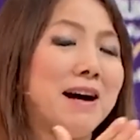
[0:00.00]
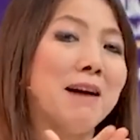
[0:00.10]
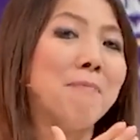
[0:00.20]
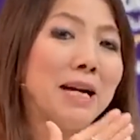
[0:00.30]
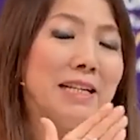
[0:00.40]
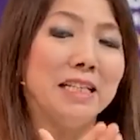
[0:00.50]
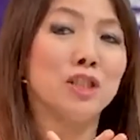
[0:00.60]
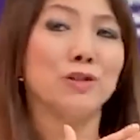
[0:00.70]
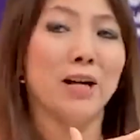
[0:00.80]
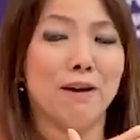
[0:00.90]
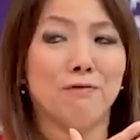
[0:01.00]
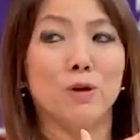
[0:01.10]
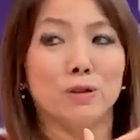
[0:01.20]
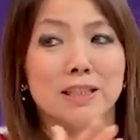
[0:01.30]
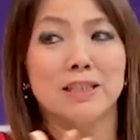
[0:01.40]
I might need to have
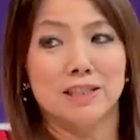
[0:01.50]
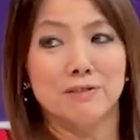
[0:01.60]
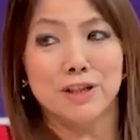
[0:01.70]
alternative